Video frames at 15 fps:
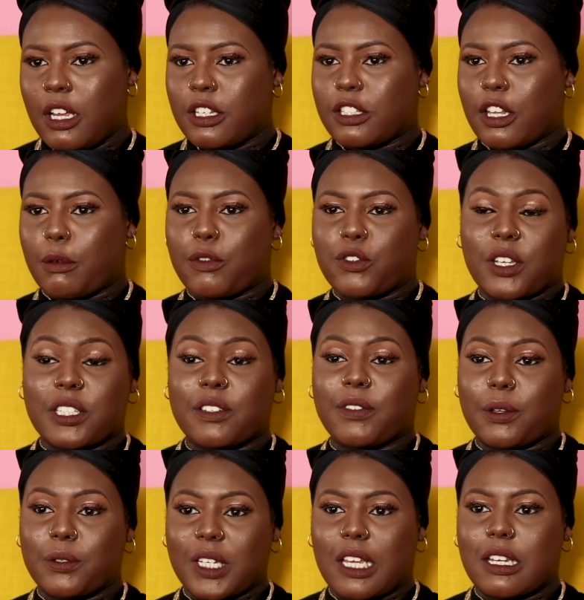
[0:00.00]
So with trust and
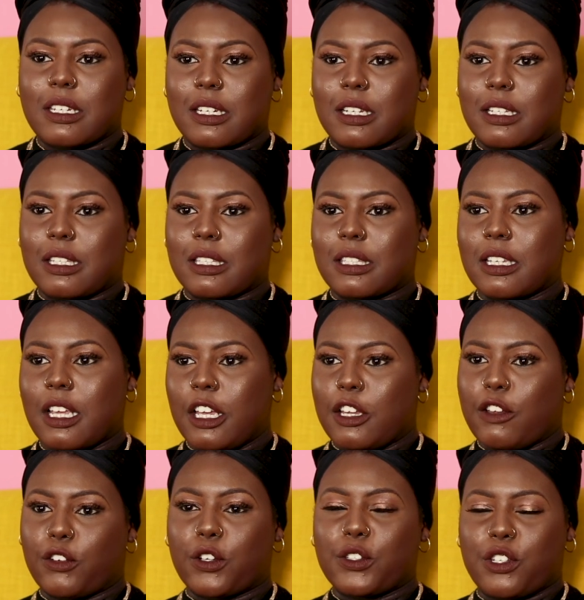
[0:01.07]
foundations,
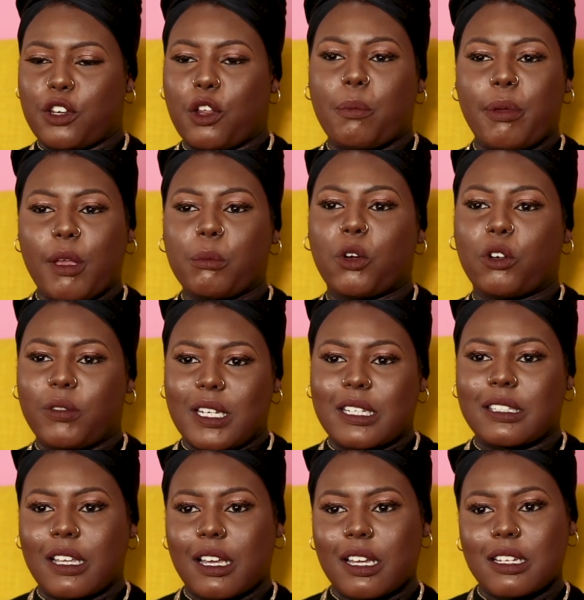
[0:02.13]
you've got to do a bit more
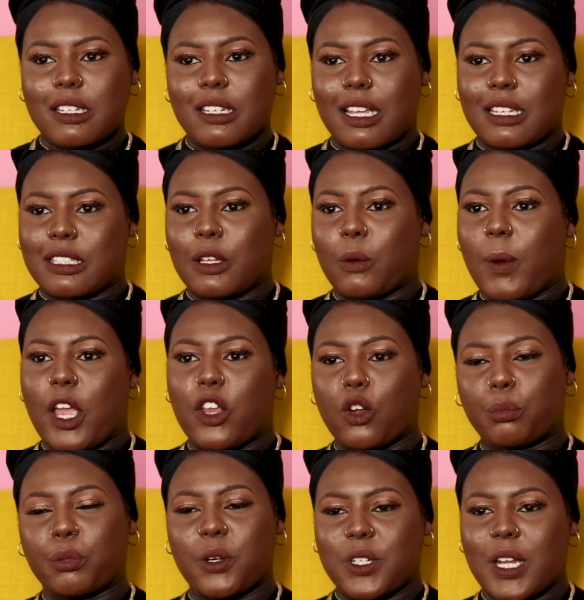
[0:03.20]
research as to where
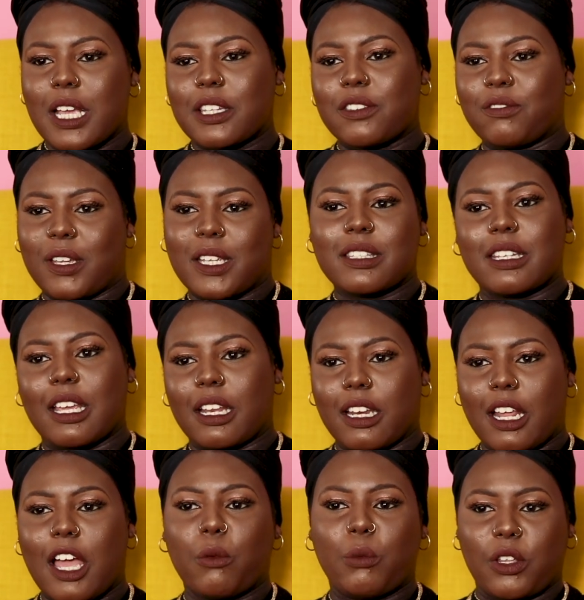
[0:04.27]
your project fits in
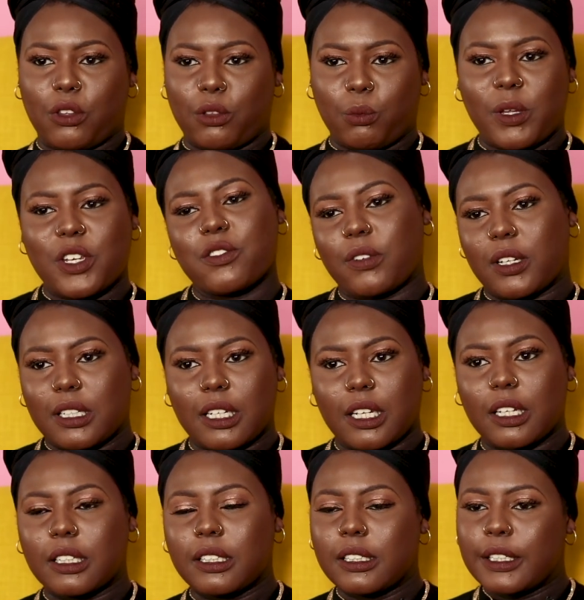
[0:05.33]
with which
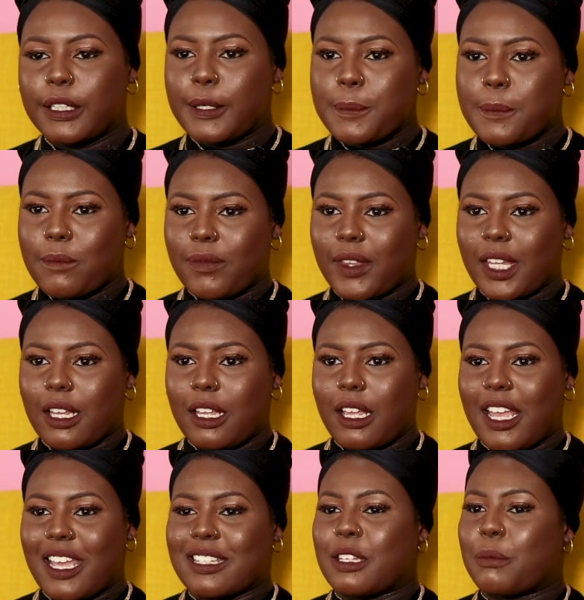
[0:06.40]
funder.
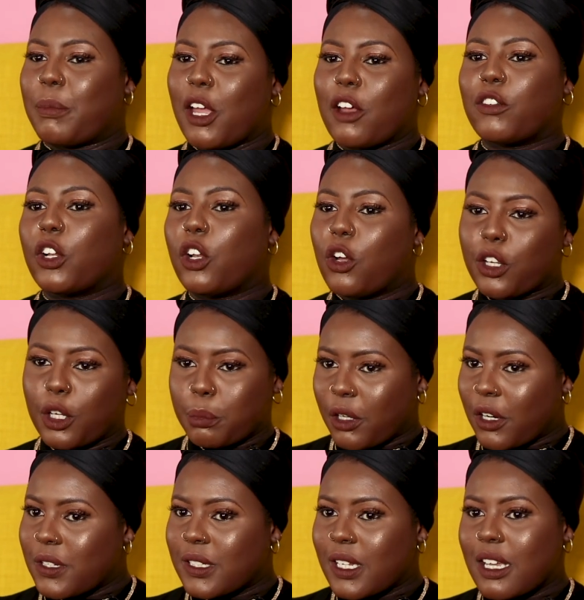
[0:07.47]
It's a bit of a longer
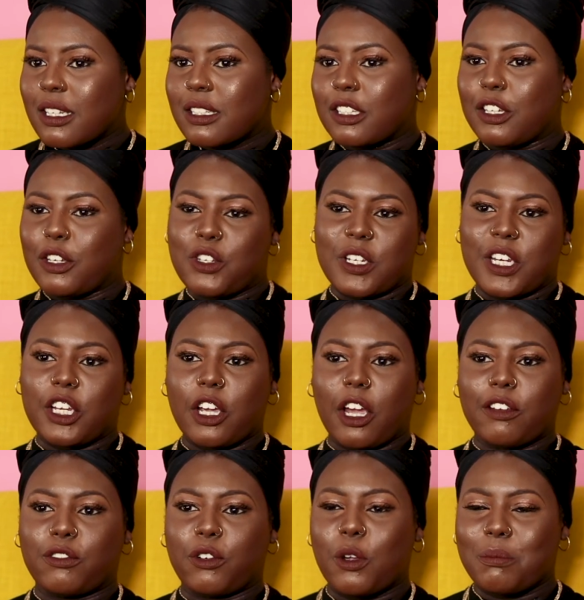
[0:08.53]
process. You usually
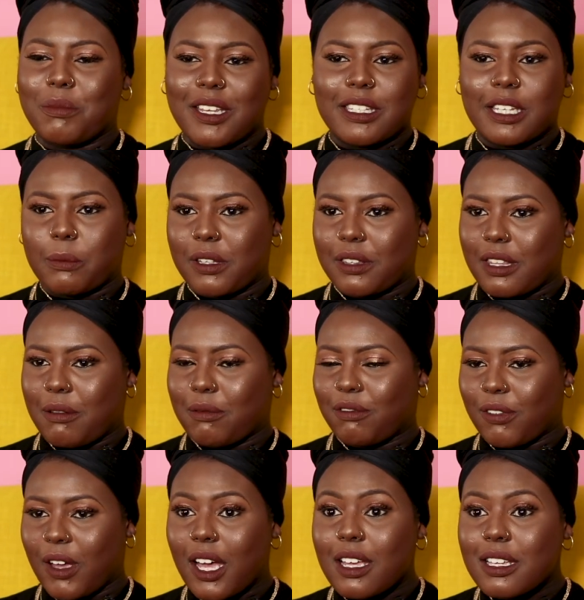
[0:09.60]
go for a meeting with them
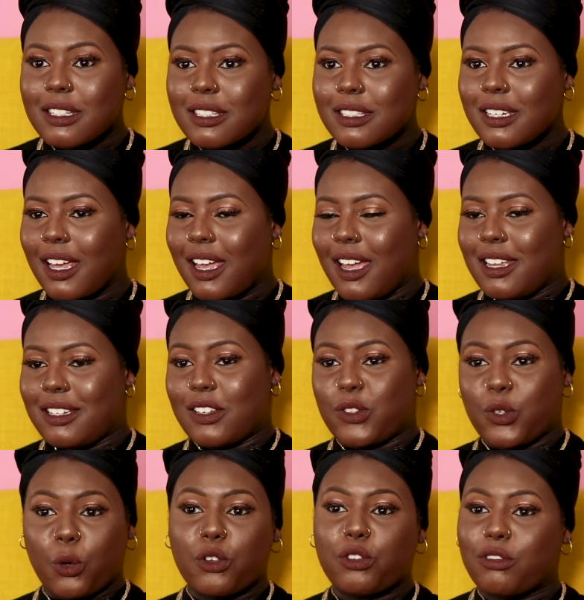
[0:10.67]
first to
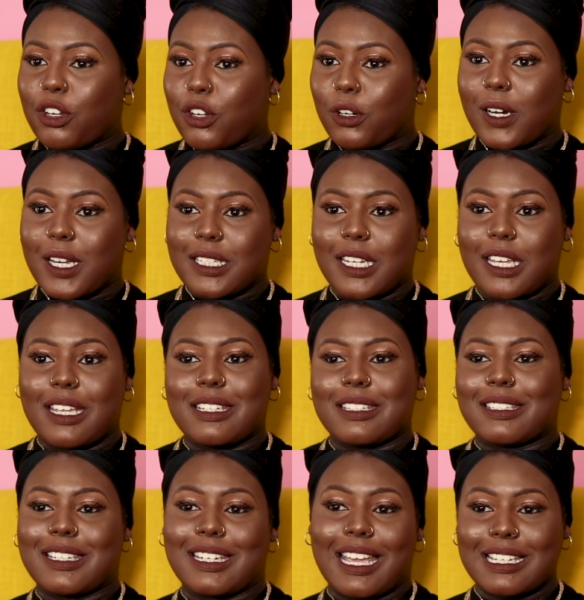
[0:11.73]
talk through your idea
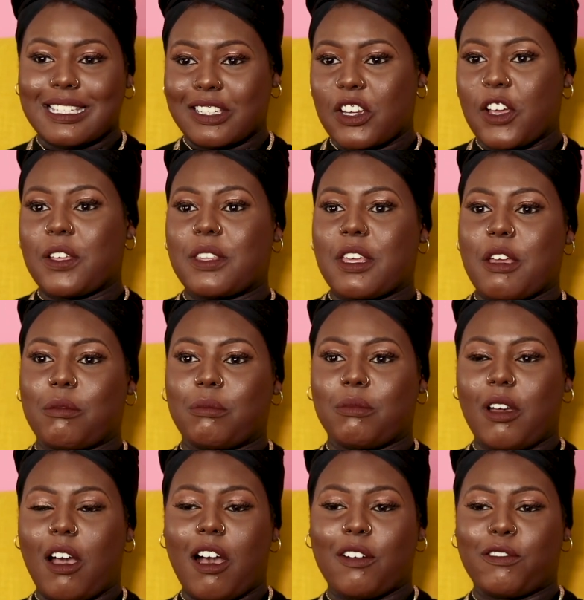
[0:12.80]
and to get to know
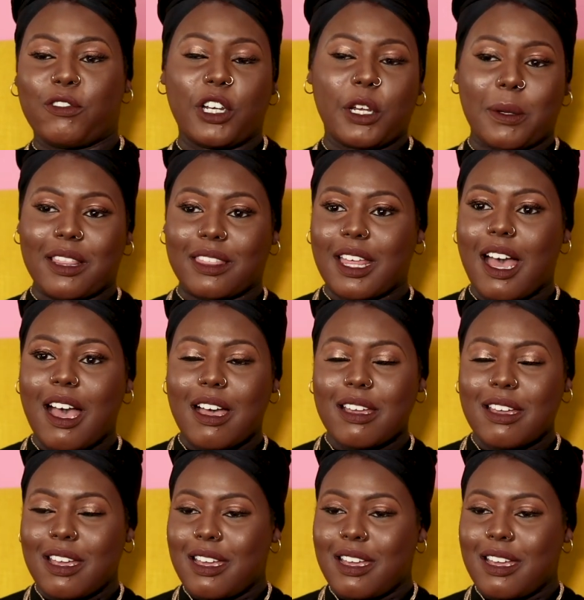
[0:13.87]
them. After following that,